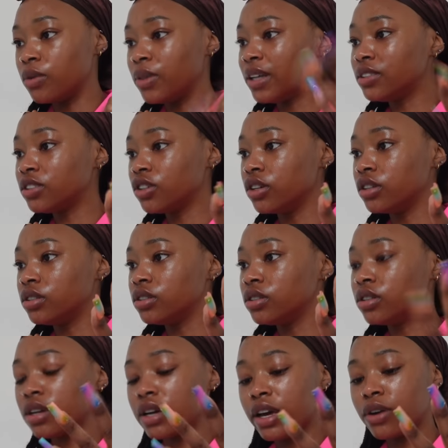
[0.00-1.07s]
That's good.
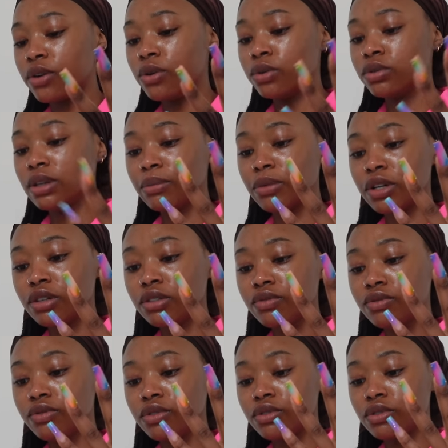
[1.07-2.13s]
Okay, cool. So I'm going to
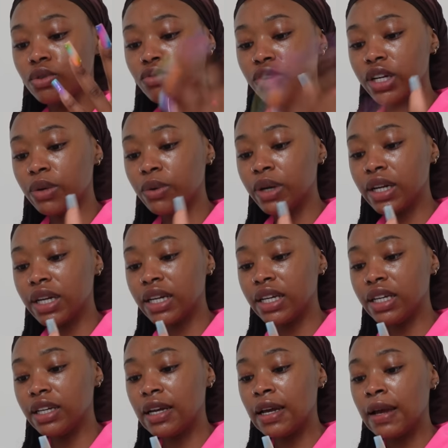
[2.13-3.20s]
really
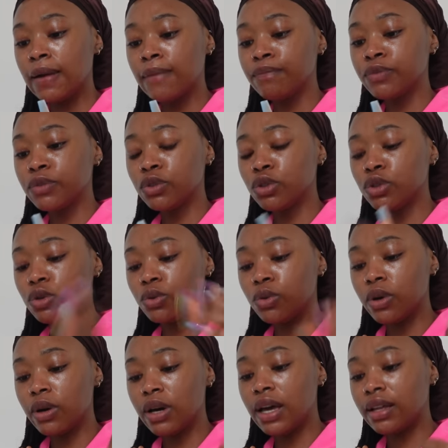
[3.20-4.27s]
quickly do
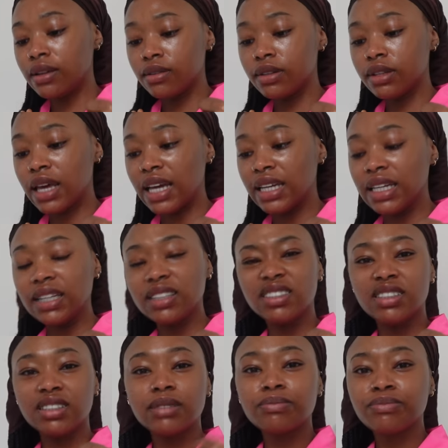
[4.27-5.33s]

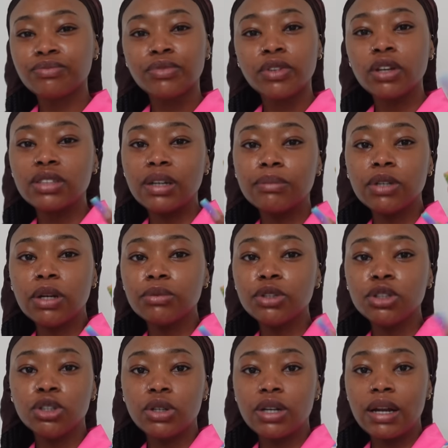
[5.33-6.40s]
edits. Sometimes when
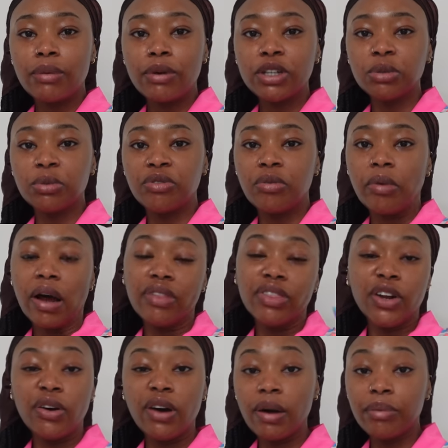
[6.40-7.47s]
you do a collaboration with a brand, they're
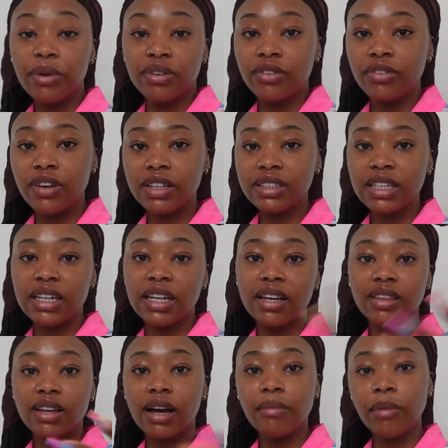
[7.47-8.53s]
not happy with the first edit and
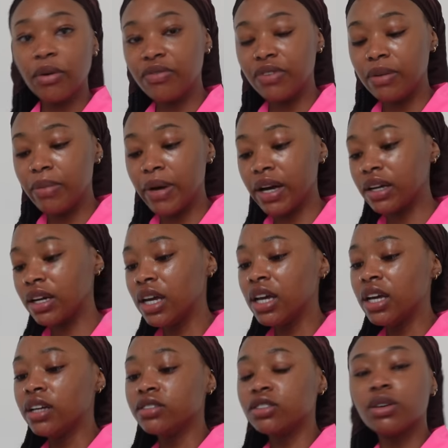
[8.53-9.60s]
they come out with feedback.
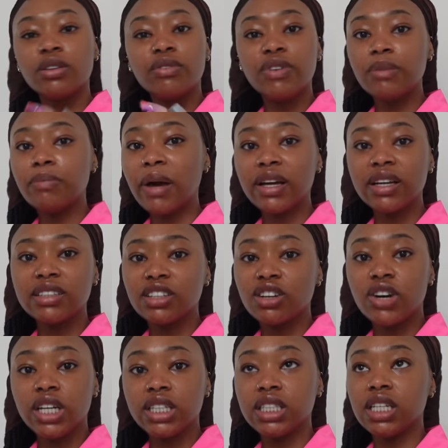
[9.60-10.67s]
So the feedback isn't
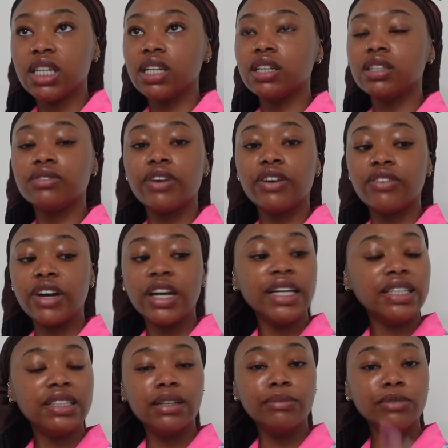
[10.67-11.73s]
crazy. It's very, very
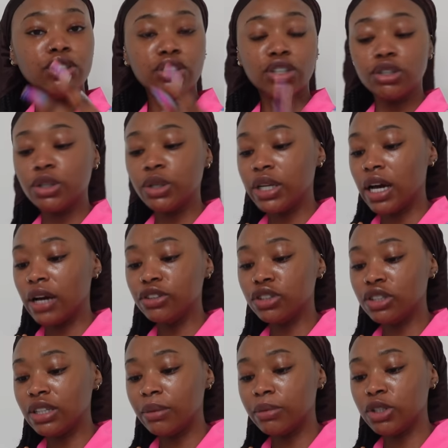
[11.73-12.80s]
easy. I'm just going to do it now. It
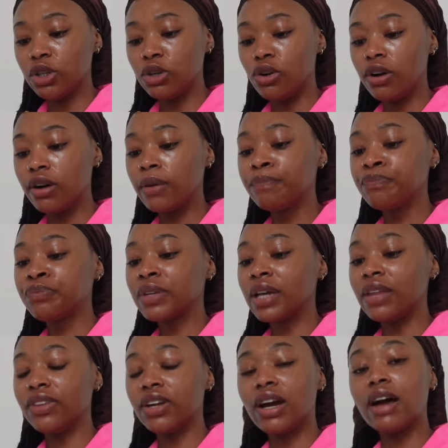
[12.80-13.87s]
shouldn't take me too long.
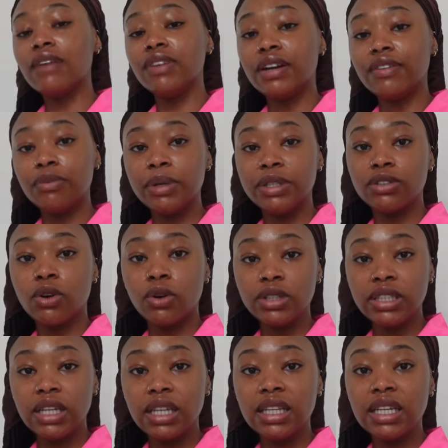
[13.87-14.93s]
And then I have another piece of
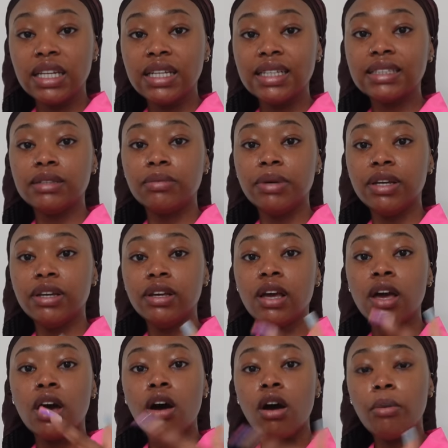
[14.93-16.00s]
content that needs to be
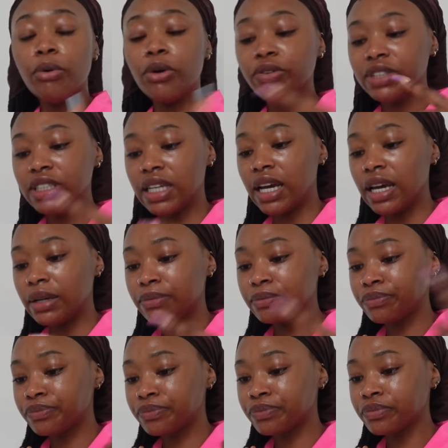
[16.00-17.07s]
approved today,
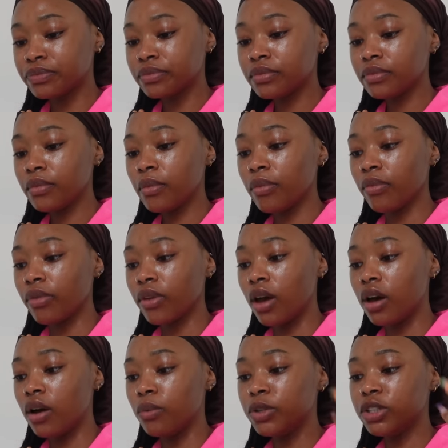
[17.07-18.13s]

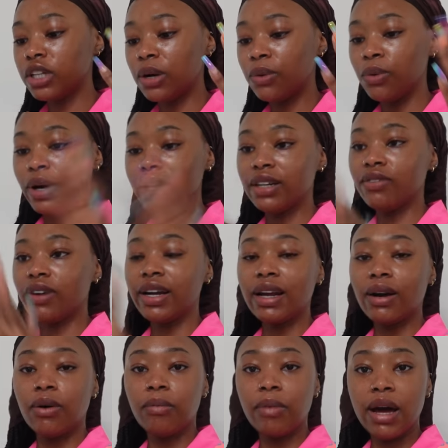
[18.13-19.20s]
which I will edit right
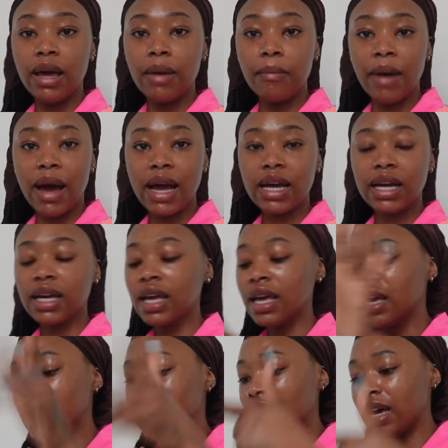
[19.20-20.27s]
now on my Mac.
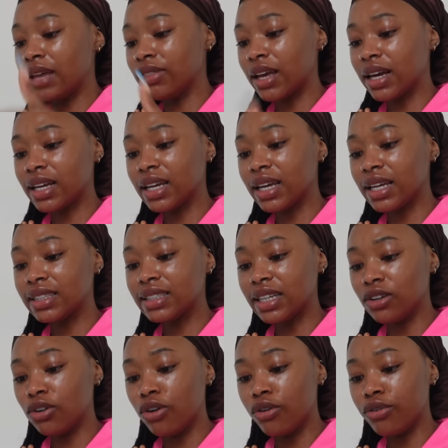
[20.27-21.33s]
And that can get
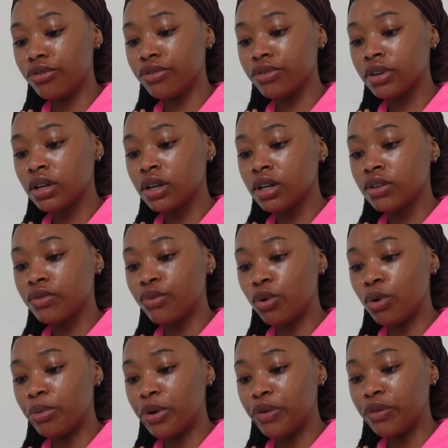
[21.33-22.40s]
sent off
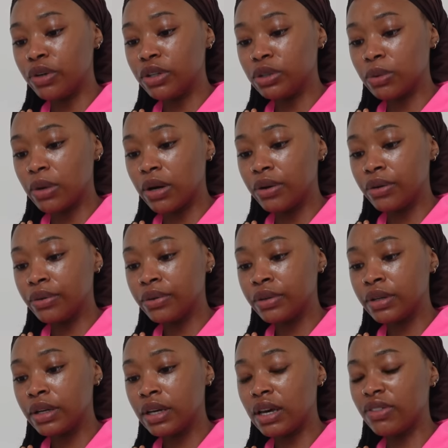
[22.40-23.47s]
for approval as well.
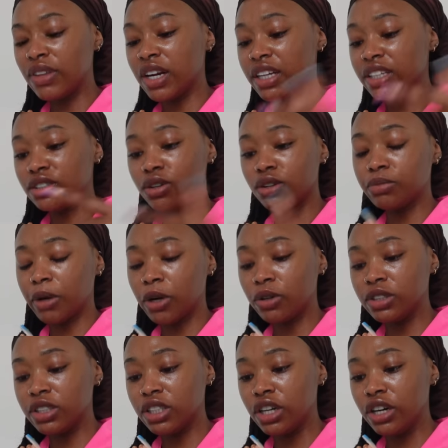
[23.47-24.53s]
And then I need to go to my
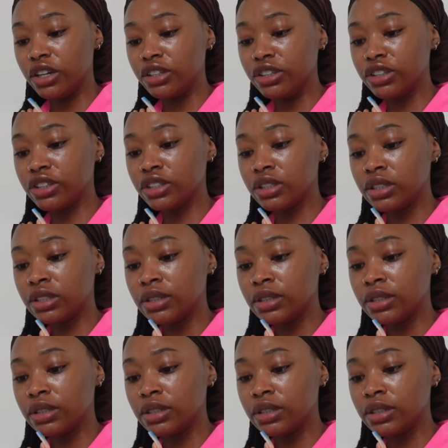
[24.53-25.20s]
concierge.